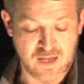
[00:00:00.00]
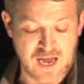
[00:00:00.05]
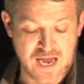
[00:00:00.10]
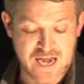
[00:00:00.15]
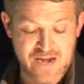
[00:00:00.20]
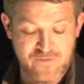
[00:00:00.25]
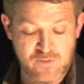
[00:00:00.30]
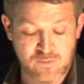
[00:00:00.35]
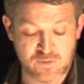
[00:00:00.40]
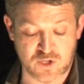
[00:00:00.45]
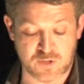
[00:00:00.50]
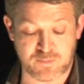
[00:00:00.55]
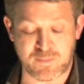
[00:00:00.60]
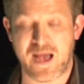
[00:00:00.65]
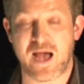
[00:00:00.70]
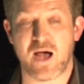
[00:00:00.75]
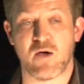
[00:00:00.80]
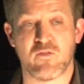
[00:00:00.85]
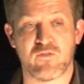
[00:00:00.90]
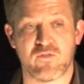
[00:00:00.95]
and if it was as
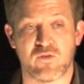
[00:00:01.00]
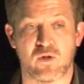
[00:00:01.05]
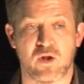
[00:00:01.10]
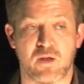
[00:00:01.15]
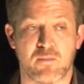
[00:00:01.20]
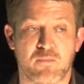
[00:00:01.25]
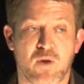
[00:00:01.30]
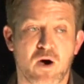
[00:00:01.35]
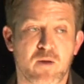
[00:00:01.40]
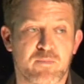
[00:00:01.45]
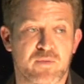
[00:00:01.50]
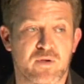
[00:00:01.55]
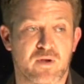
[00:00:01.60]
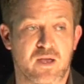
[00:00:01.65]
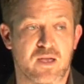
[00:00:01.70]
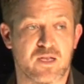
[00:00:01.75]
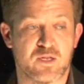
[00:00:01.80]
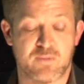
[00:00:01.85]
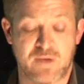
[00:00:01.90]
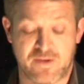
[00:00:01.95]
powerful and
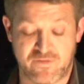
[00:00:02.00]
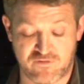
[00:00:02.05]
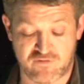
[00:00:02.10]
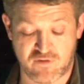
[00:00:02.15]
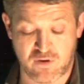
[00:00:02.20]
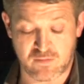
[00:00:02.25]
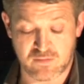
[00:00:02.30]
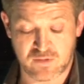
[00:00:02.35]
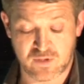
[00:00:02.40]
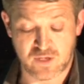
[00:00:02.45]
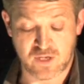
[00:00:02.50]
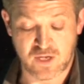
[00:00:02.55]
popular as methadone,